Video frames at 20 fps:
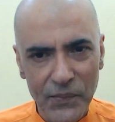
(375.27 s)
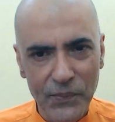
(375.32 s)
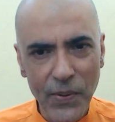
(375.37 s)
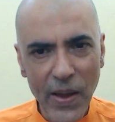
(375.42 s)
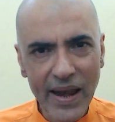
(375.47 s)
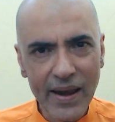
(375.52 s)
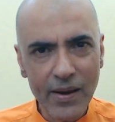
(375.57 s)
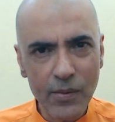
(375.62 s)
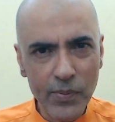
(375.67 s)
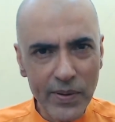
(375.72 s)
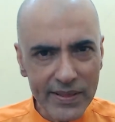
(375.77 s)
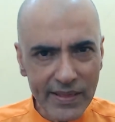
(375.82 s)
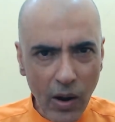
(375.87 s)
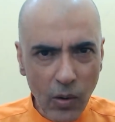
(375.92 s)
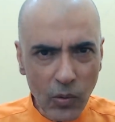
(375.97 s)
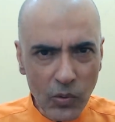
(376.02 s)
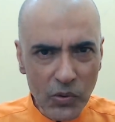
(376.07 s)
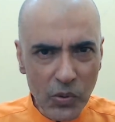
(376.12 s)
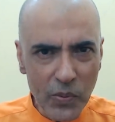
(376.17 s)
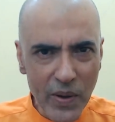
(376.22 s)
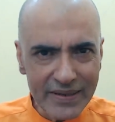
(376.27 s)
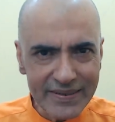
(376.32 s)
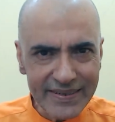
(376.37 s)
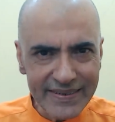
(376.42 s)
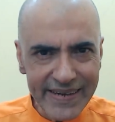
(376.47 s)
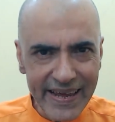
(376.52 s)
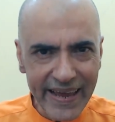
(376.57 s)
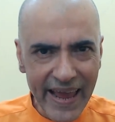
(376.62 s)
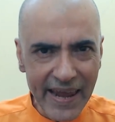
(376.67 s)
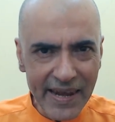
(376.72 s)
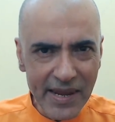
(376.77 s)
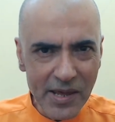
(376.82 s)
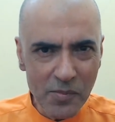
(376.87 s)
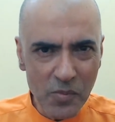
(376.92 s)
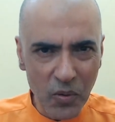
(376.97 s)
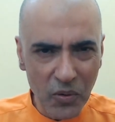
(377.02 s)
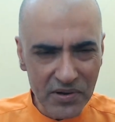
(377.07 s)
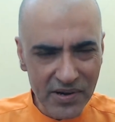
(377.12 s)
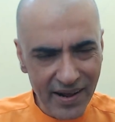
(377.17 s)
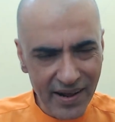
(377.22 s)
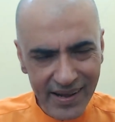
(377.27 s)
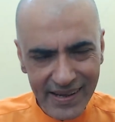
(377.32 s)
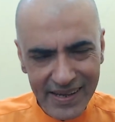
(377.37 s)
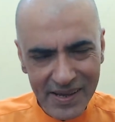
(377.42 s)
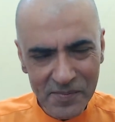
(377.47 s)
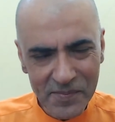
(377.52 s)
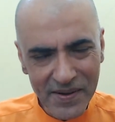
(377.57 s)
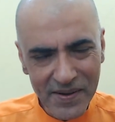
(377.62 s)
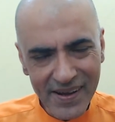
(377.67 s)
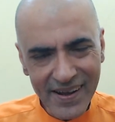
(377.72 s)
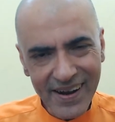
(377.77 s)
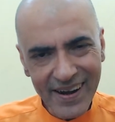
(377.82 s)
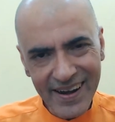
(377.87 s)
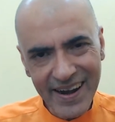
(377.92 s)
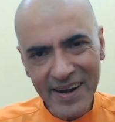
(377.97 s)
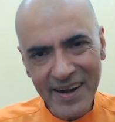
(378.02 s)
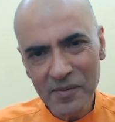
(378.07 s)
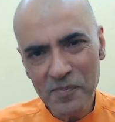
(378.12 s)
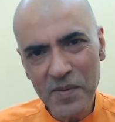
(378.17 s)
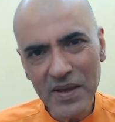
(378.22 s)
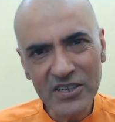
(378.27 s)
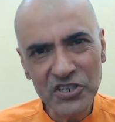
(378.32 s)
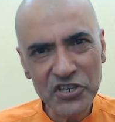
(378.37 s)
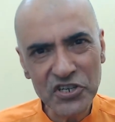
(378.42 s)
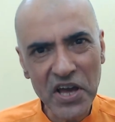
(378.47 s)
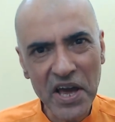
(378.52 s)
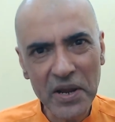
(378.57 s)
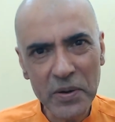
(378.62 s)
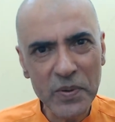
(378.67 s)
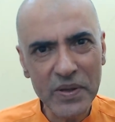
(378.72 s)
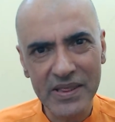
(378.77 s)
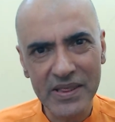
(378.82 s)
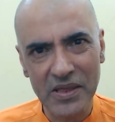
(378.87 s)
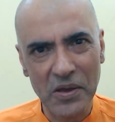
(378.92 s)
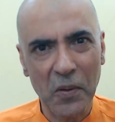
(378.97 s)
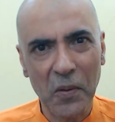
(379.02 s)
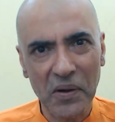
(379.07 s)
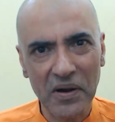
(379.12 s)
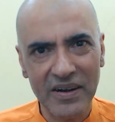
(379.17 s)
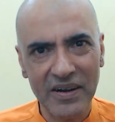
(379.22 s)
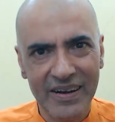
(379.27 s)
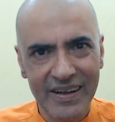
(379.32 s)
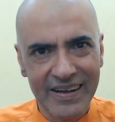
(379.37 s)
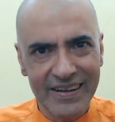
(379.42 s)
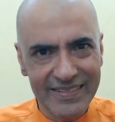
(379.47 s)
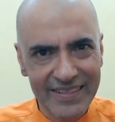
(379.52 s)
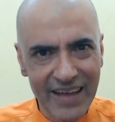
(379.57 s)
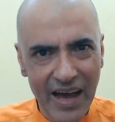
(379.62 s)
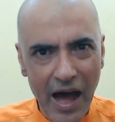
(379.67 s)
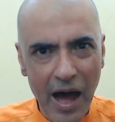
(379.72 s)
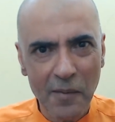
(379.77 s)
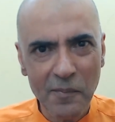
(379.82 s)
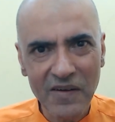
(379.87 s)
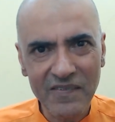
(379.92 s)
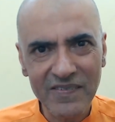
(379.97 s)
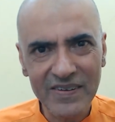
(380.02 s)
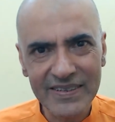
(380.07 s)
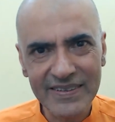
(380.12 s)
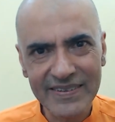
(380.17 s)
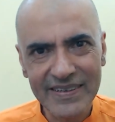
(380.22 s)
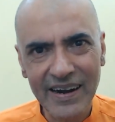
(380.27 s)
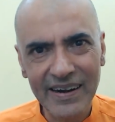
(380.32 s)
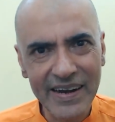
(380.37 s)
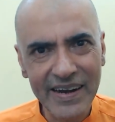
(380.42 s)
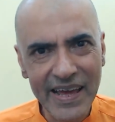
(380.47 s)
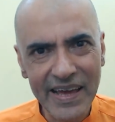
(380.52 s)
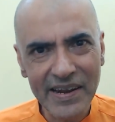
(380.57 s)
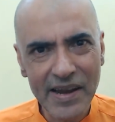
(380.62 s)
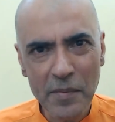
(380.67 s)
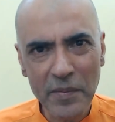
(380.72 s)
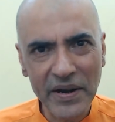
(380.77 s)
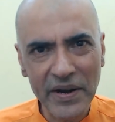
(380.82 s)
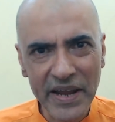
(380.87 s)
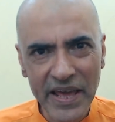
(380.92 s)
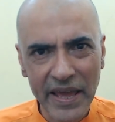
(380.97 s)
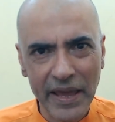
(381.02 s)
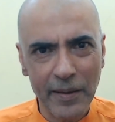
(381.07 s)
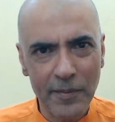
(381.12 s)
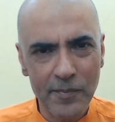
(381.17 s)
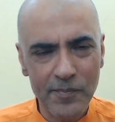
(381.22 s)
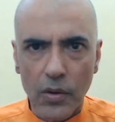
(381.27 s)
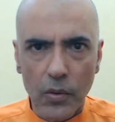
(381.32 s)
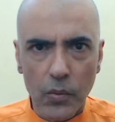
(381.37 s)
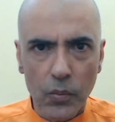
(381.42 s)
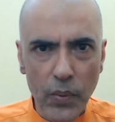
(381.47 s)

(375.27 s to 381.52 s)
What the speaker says: well, without wasting any more time, let me share with you all the Amavasya Day remedy.